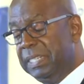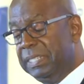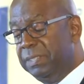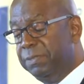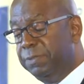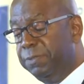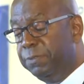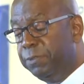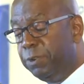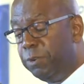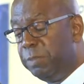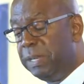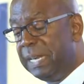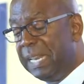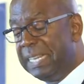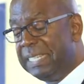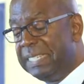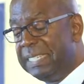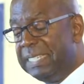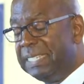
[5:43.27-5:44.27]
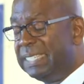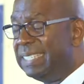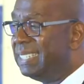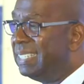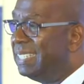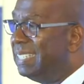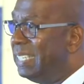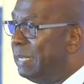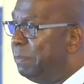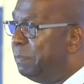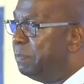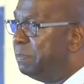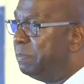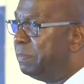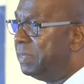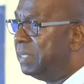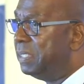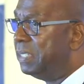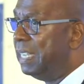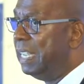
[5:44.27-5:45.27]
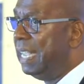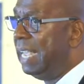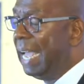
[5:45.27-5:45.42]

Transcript: as it formalizes and deepens